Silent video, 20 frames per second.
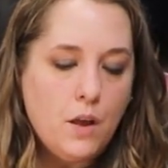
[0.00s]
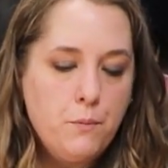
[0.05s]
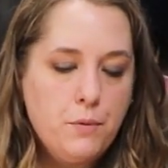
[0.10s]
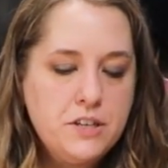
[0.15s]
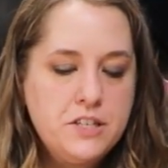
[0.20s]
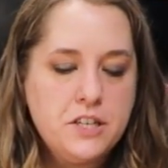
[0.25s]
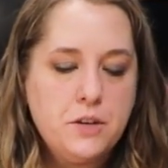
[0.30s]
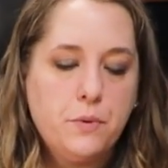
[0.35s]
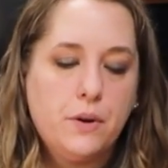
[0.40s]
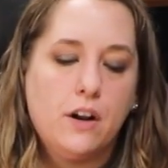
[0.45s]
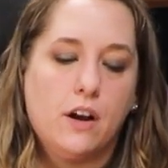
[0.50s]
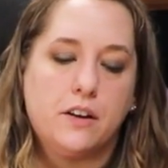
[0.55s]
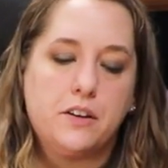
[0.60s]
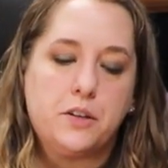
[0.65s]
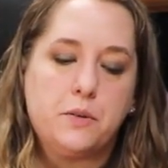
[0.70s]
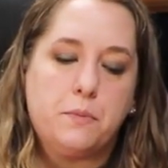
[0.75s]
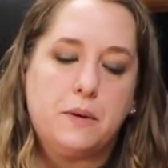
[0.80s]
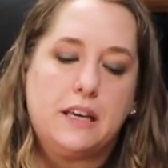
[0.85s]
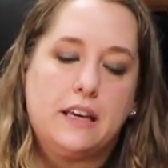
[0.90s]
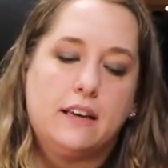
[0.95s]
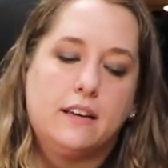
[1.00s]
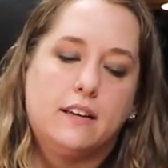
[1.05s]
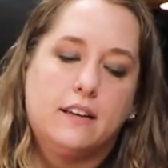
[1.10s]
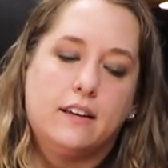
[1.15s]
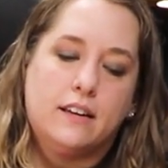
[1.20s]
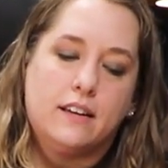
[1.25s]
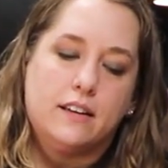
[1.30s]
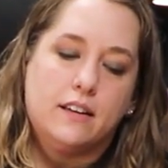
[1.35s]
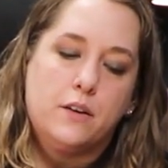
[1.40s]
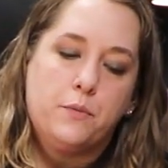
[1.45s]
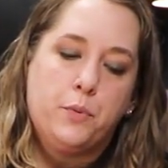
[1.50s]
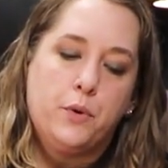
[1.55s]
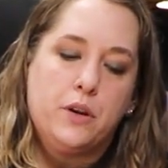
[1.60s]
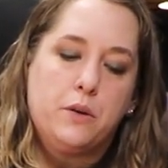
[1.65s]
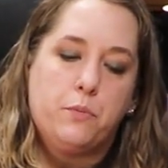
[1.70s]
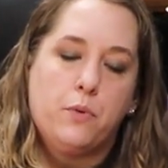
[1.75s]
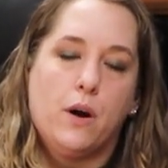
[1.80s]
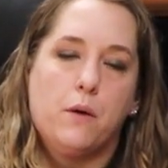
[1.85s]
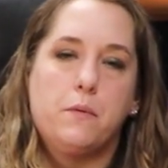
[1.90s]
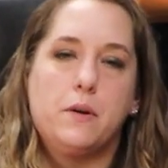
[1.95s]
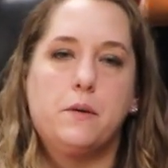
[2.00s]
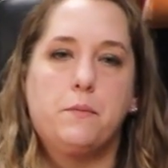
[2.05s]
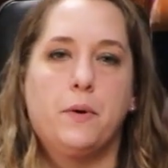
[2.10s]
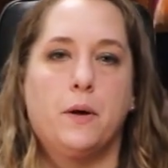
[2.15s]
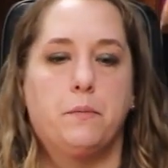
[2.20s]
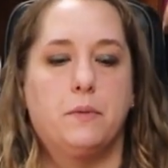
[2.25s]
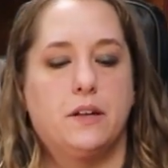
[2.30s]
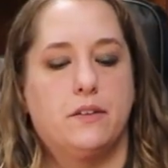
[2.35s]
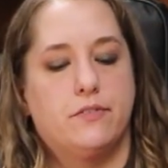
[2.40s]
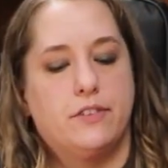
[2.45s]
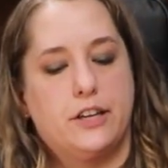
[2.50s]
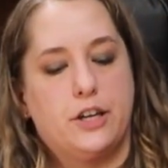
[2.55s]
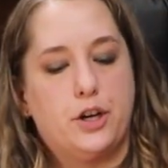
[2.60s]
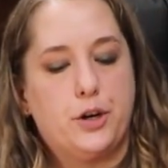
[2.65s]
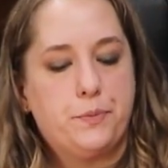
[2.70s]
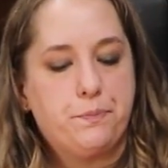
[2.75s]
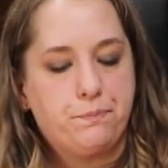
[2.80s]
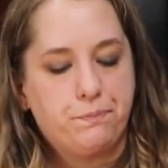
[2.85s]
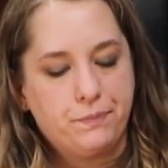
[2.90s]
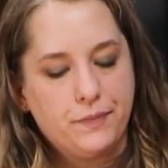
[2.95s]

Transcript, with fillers: but she went on to be a, a pretty prominent public figure.